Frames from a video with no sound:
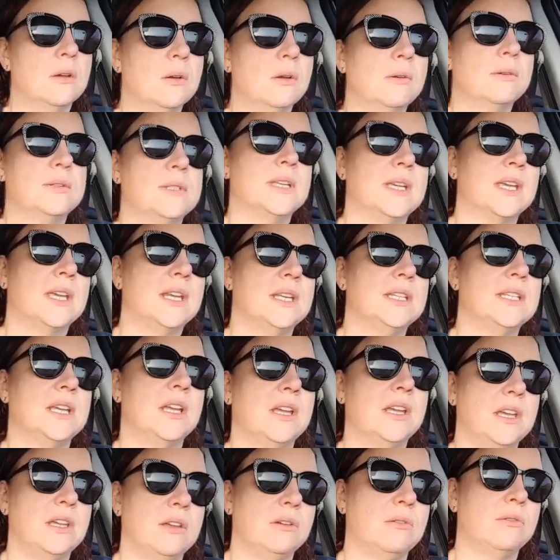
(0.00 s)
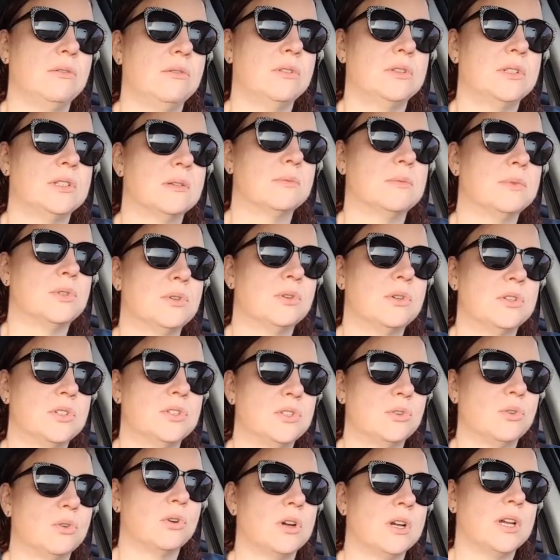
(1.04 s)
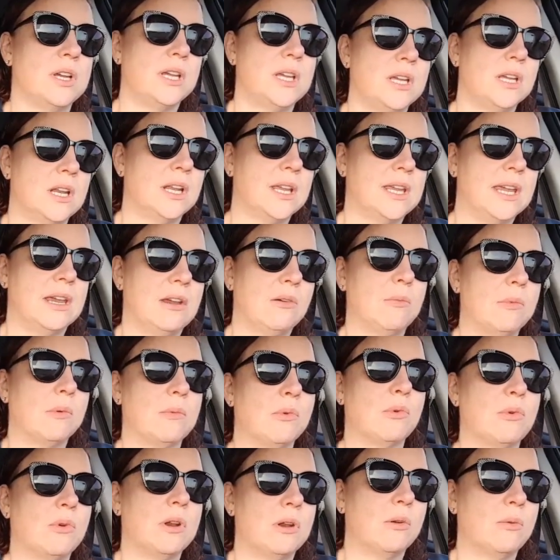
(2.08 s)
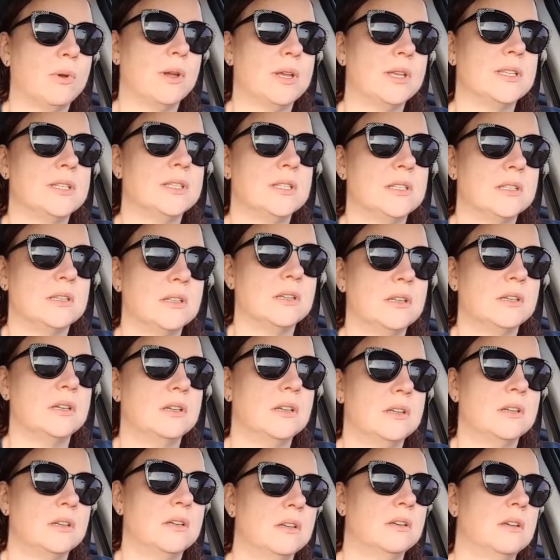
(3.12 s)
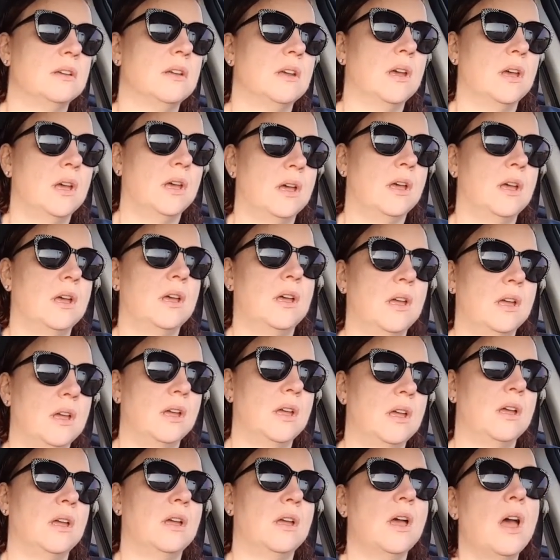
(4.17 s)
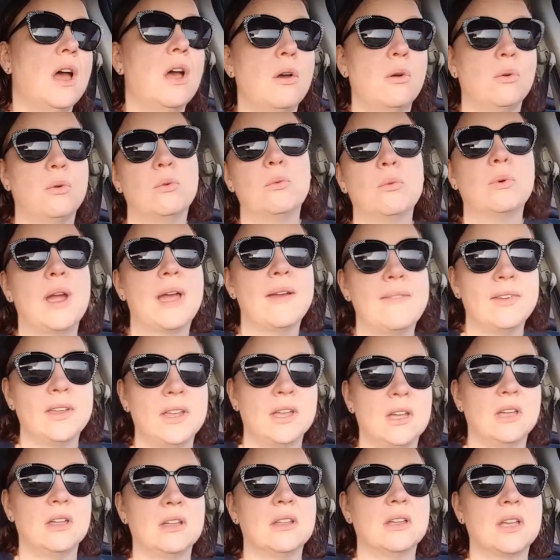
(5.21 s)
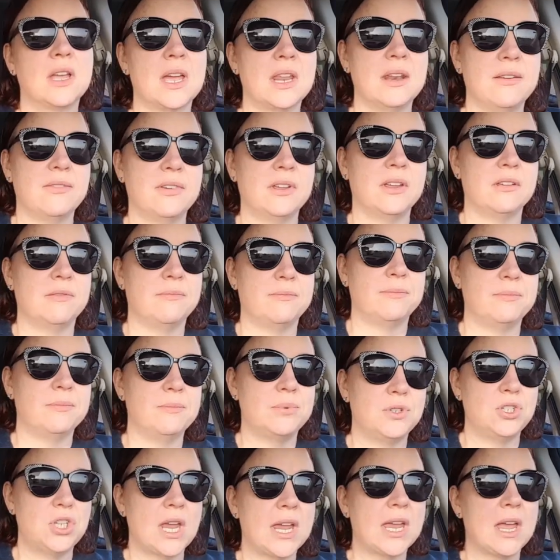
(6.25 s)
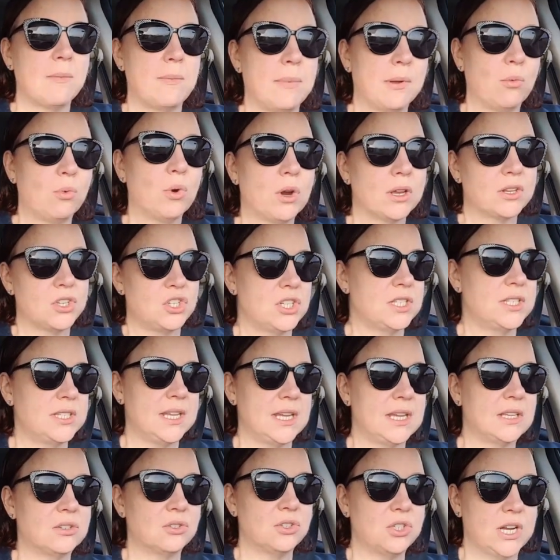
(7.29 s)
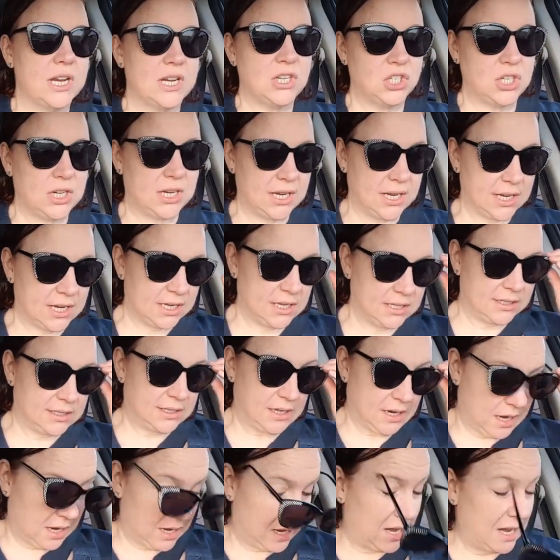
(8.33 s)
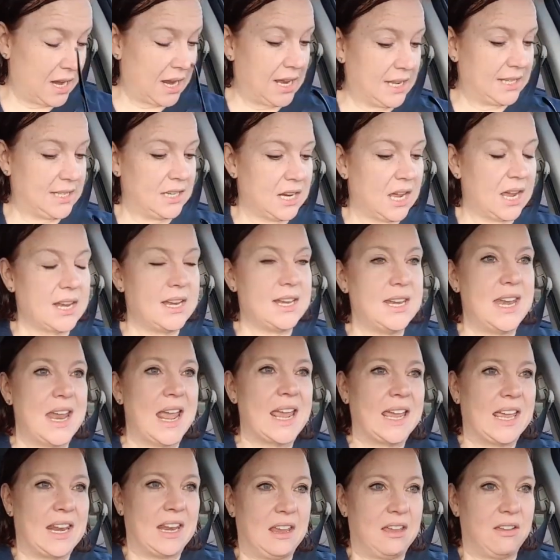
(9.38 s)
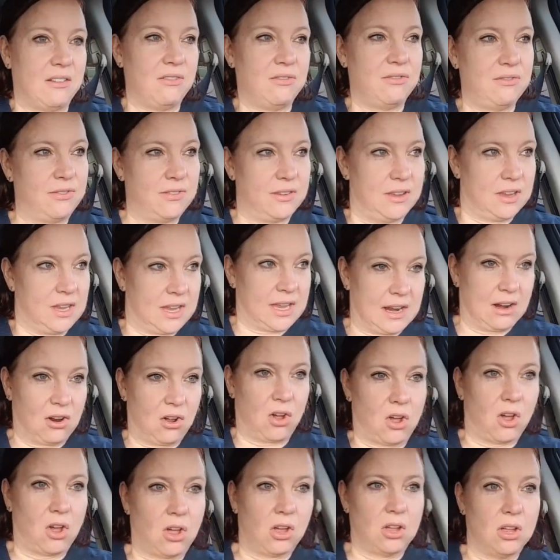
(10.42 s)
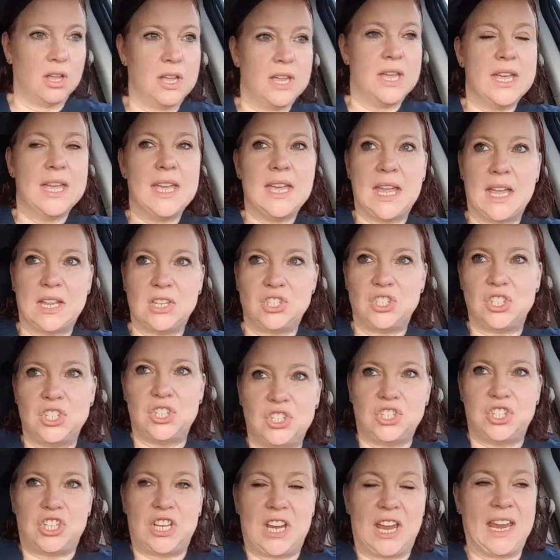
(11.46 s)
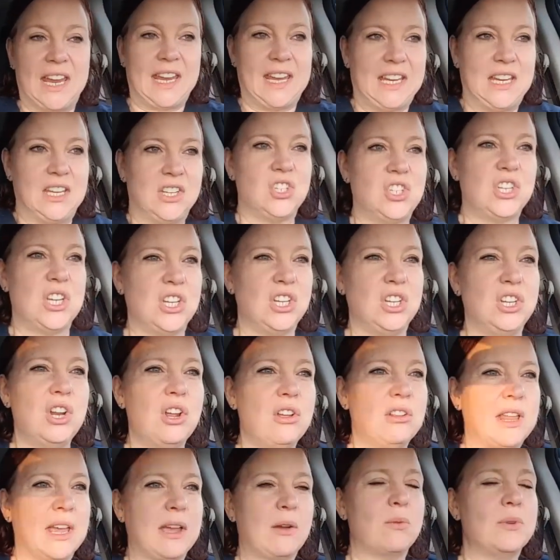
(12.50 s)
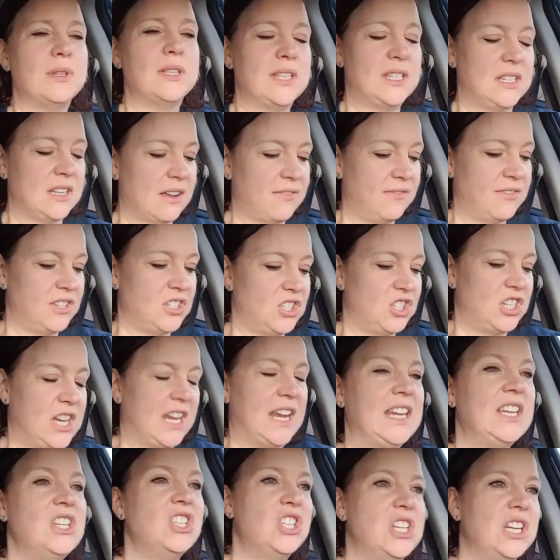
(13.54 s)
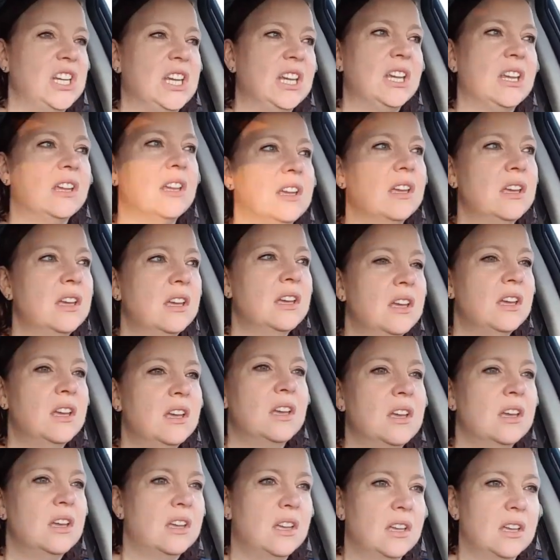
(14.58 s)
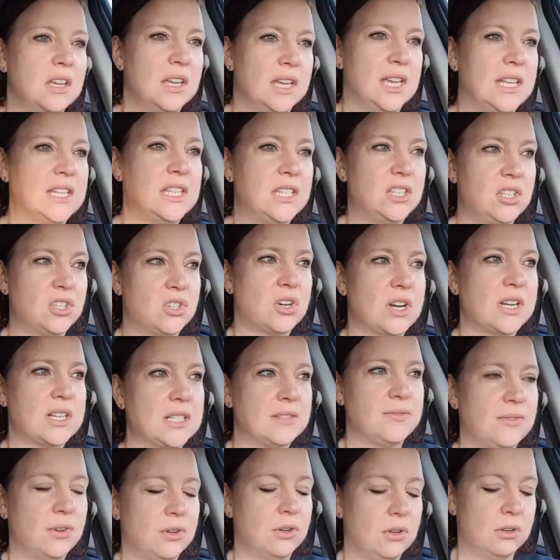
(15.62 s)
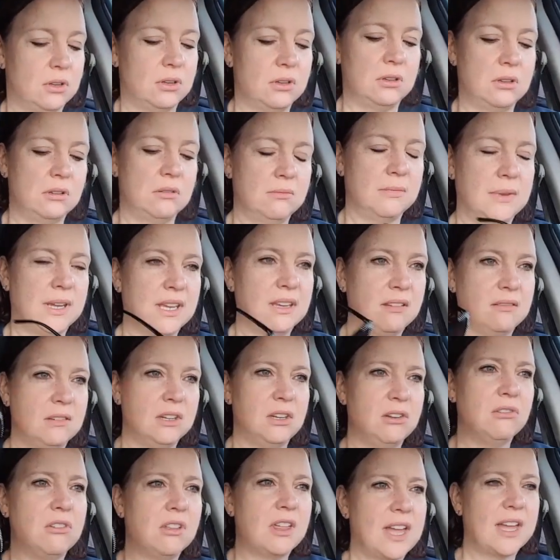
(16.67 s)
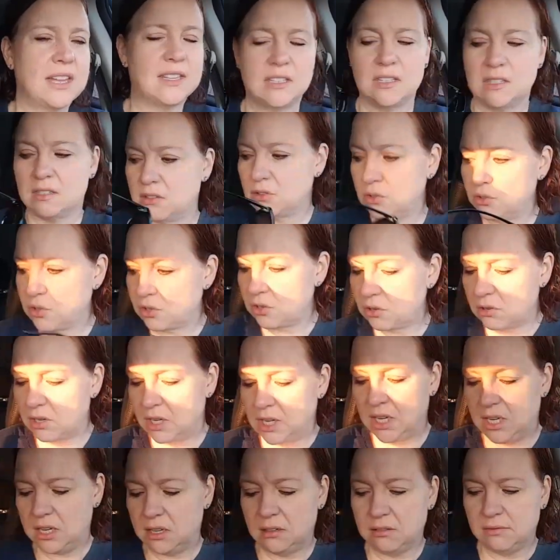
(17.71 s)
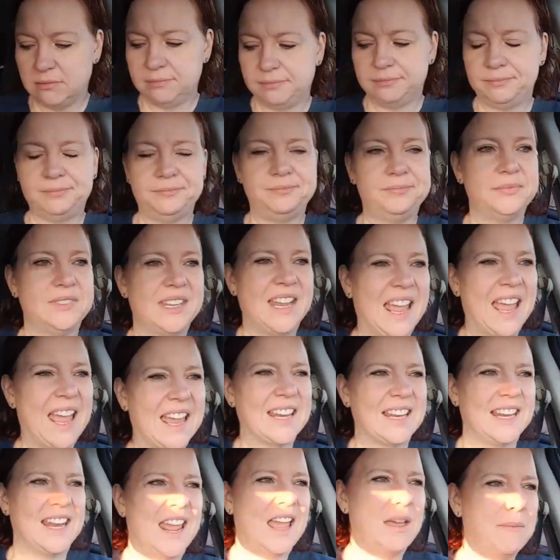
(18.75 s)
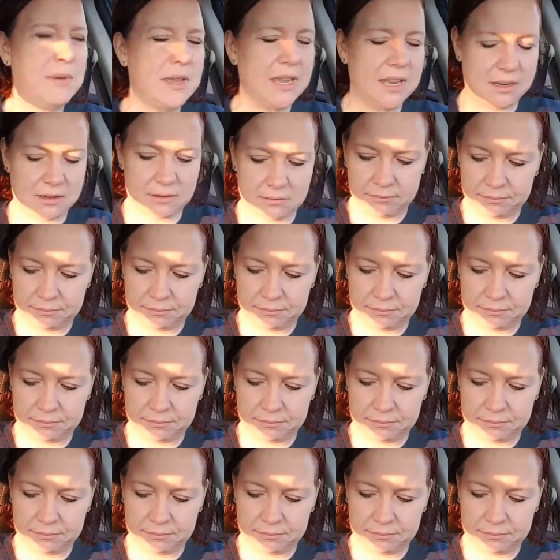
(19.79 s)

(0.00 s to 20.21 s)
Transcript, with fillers: what was I going to tell you? Some sort of story. I can't remember what it was. Uh, oh, we're having a, a kind of a shakeup at work. Just things are changing, and it's not it's not negative at all. It's just change, and you know, like when stuff is changing, it's stressful. My new glasses are dirty. Dag nabbit.